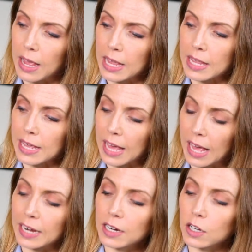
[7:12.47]
It
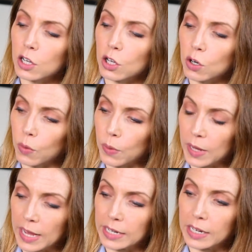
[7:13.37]
can
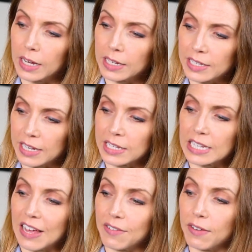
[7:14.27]
create a sense
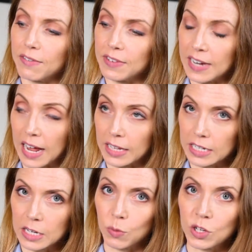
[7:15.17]
of
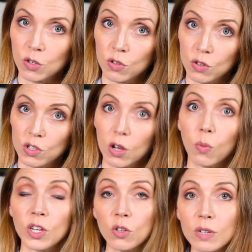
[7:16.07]
finality when you do so.
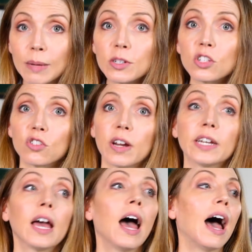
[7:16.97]
When you demonstrate
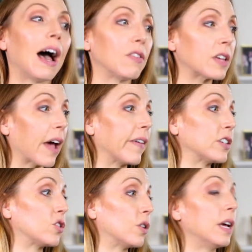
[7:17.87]
how the
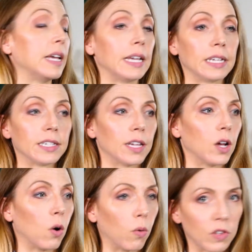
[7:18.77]
character is,
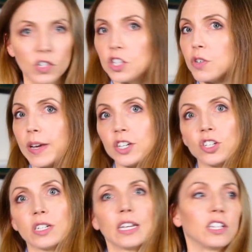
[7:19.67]
or the
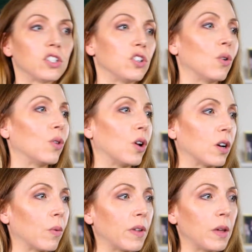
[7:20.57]
situation is no
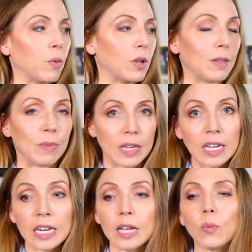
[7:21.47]
longer where they were at the
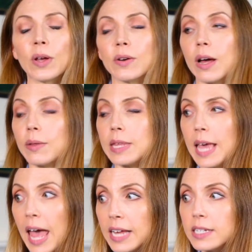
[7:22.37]
beginning, we are now at the
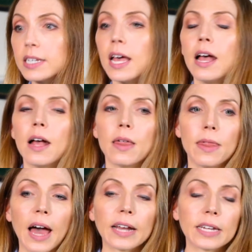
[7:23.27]
end,
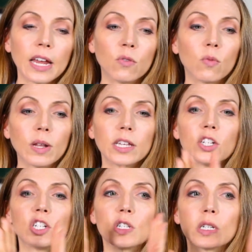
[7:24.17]
that can really
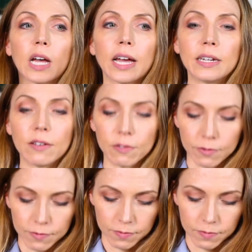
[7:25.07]
just kind of